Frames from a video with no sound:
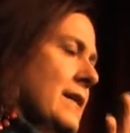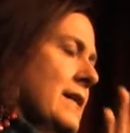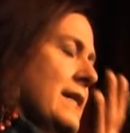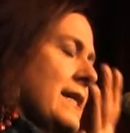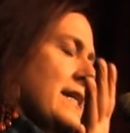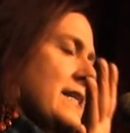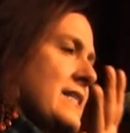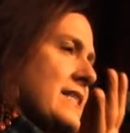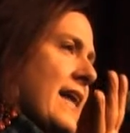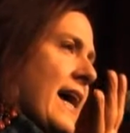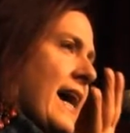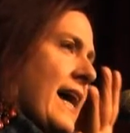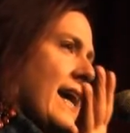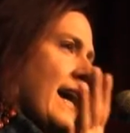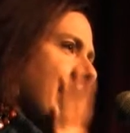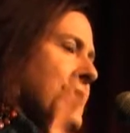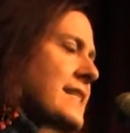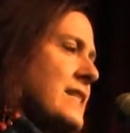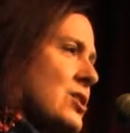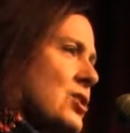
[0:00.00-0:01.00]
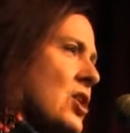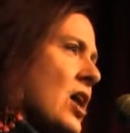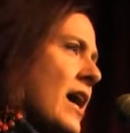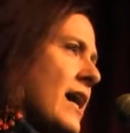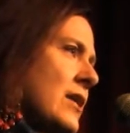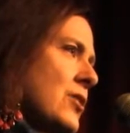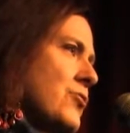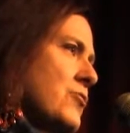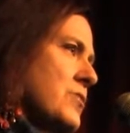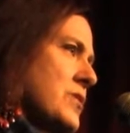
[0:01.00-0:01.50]
is that I did
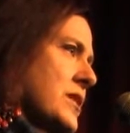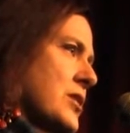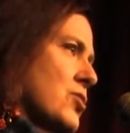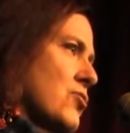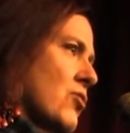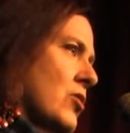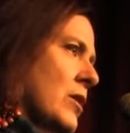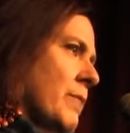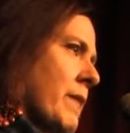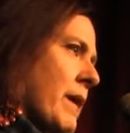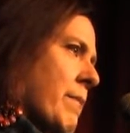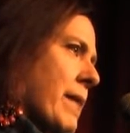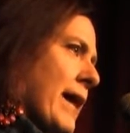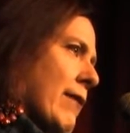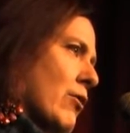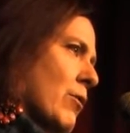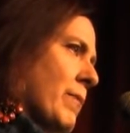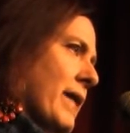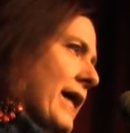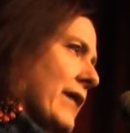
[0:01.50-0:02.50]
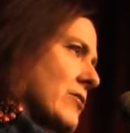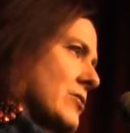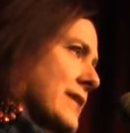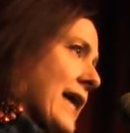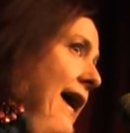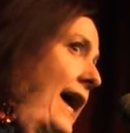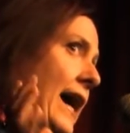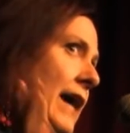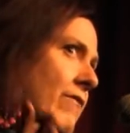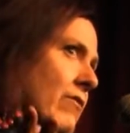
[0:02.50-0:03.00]
not lose control of my bowel bladders
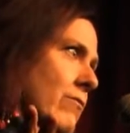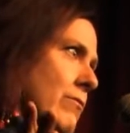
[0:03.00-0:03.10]
ever,